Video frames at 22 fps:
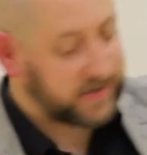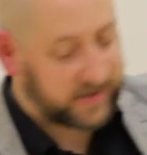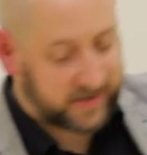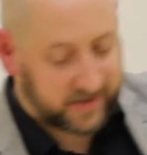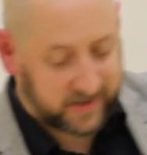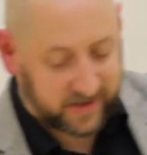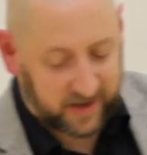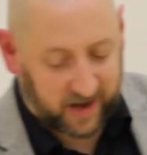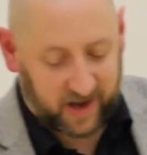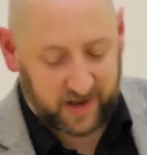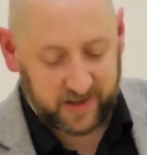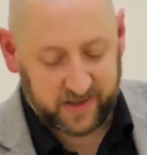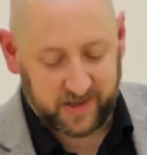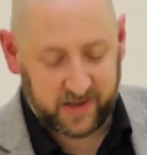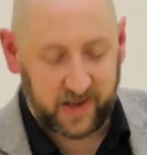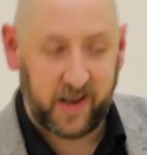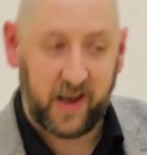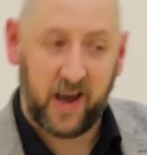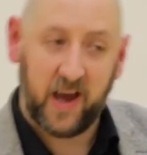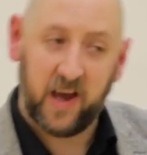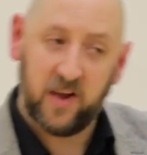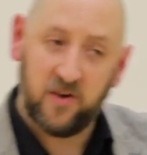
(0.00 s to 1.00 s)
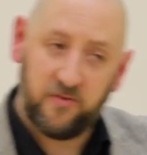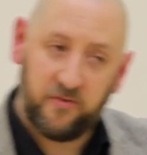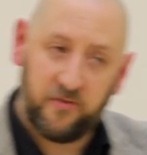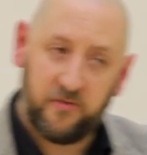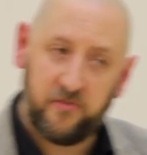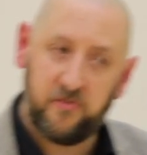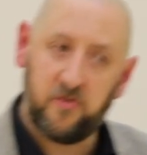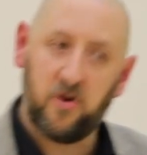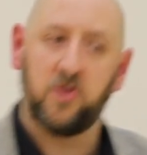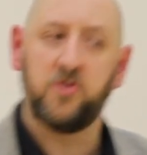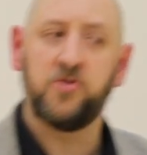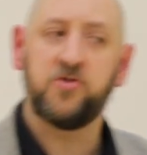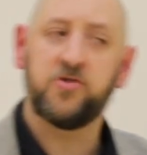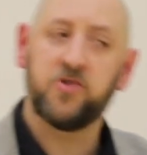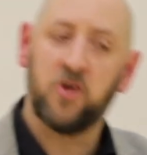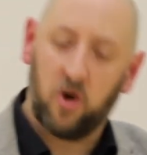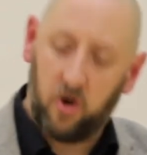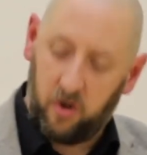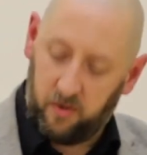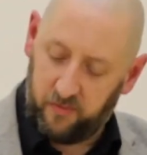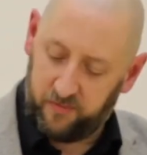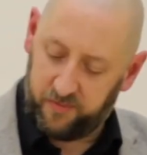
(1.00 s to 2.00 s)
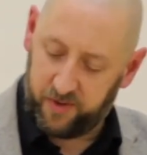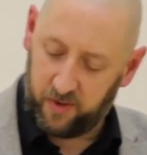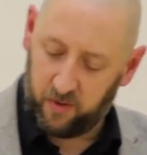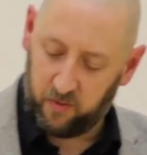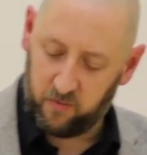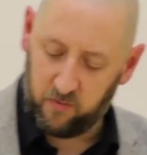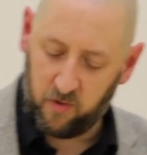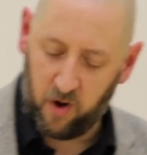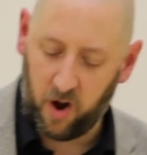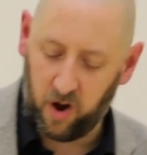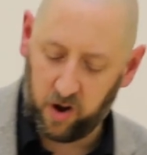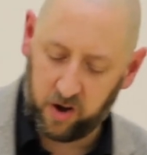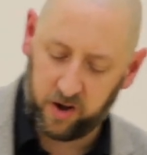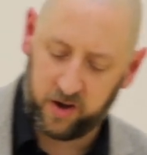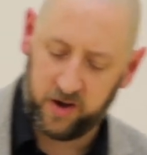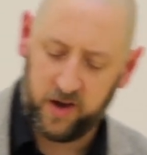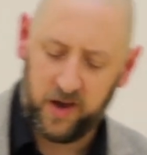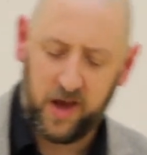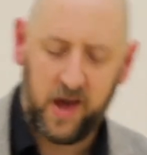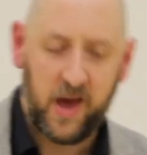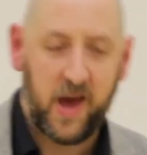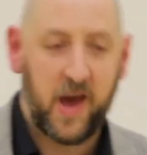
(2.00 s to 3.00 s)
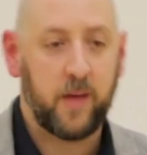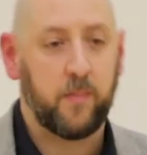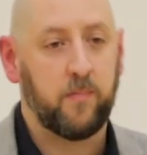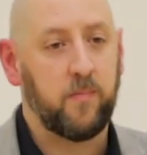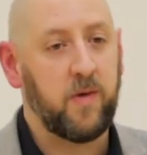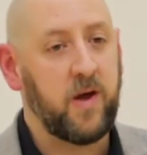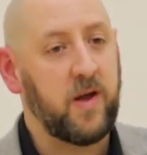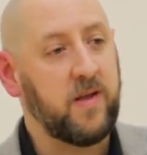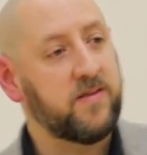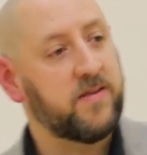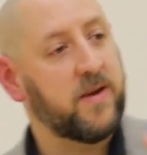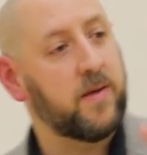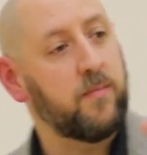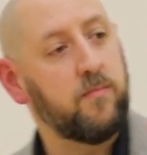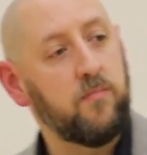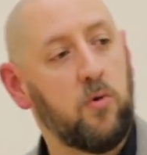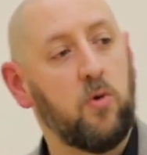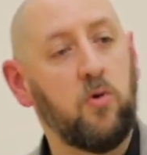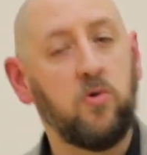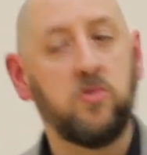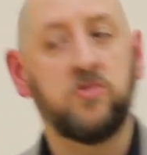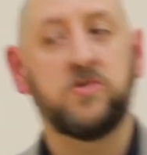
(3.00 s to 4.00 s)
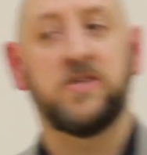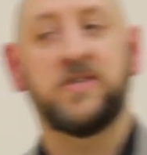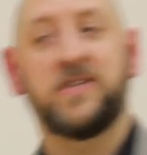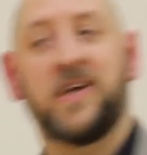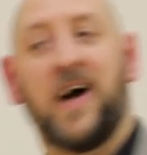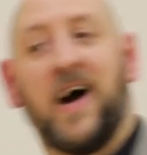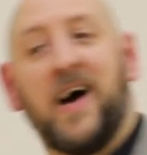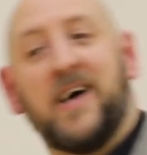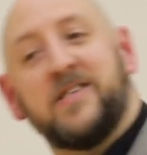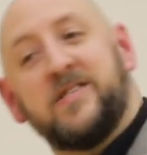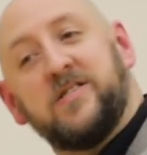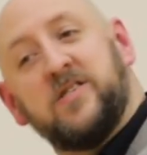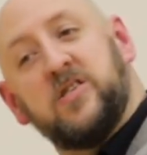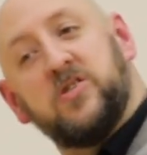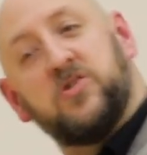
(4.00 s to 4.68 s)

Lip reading: standing in front of the rock, it means that Moses has to